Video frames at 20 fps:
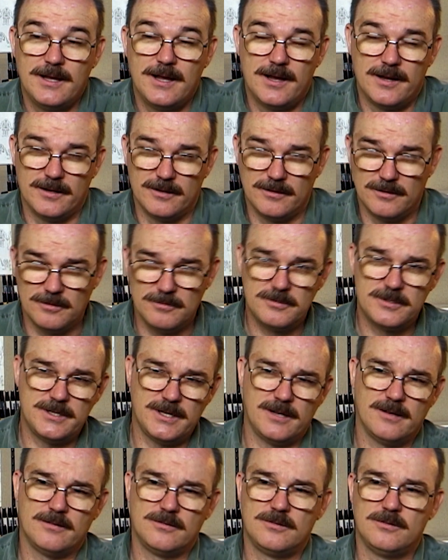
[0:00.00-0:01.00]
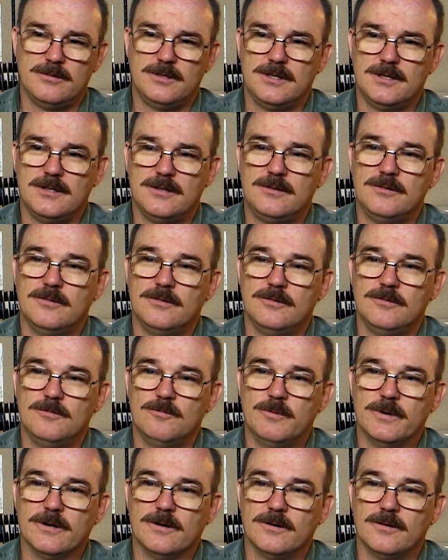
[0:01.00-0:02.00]
and he goes down to
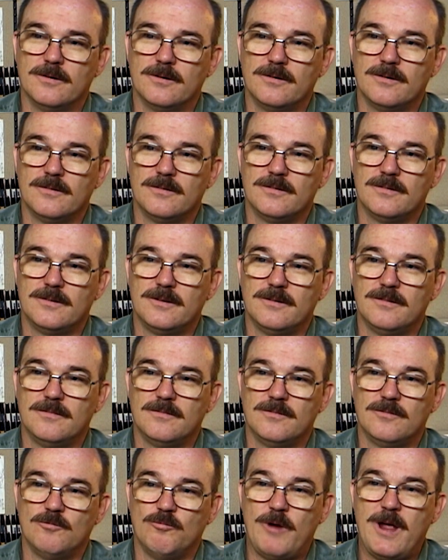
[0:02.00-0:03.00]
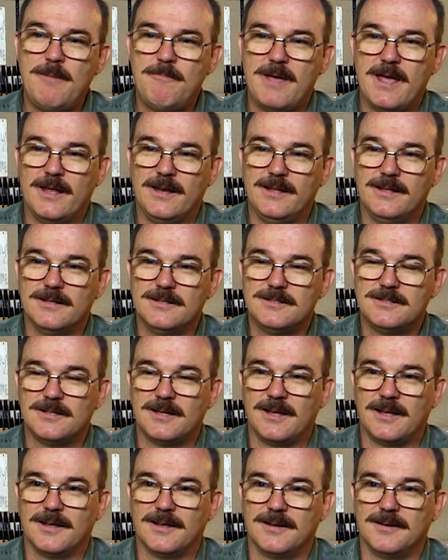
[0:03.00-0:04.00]
where Ram Man is,
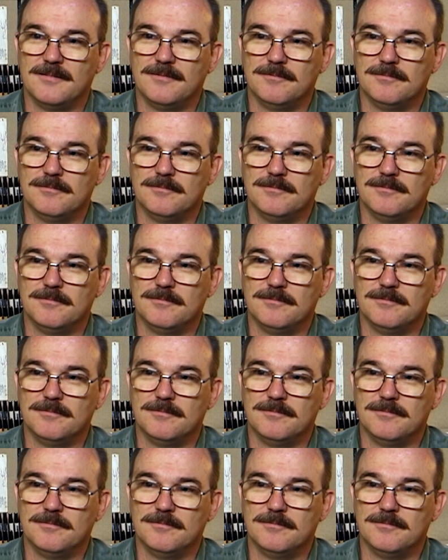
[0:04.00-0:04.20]
and